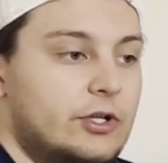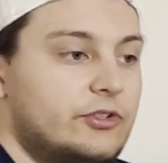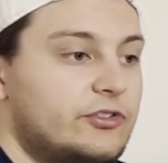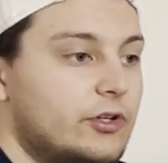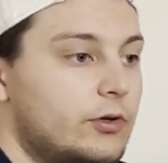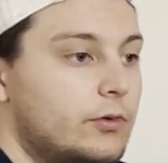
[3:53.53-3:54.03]

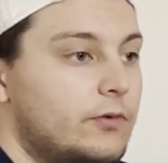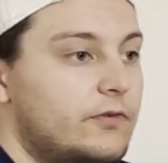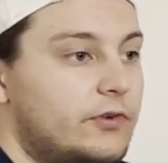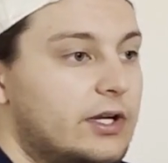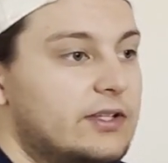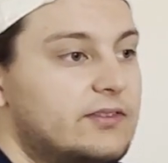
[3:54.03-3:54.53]
So,
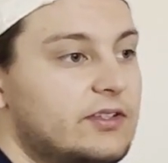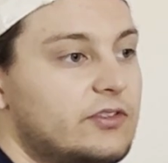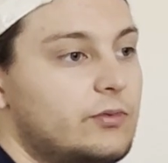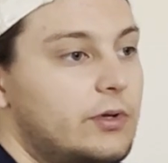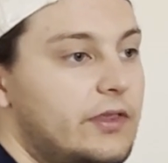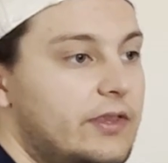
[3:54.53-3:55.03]
for instance,
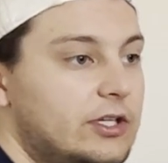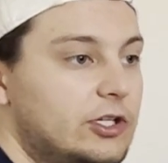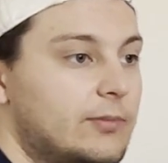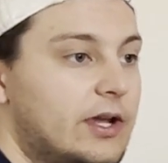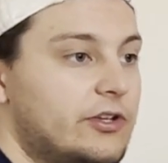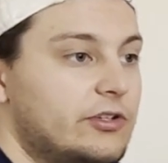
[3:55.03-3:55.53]
one thing you
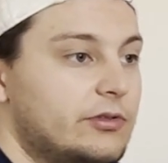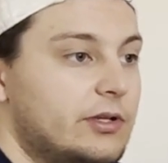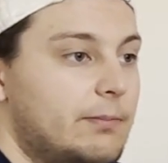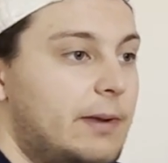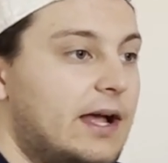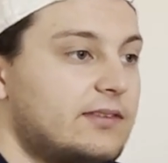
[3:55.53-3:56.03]
might do
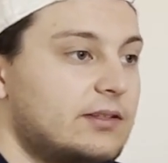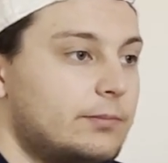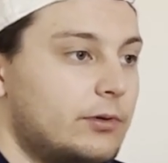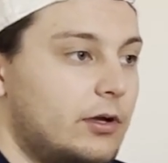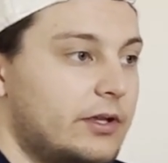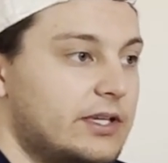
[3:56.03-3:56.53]
in basketball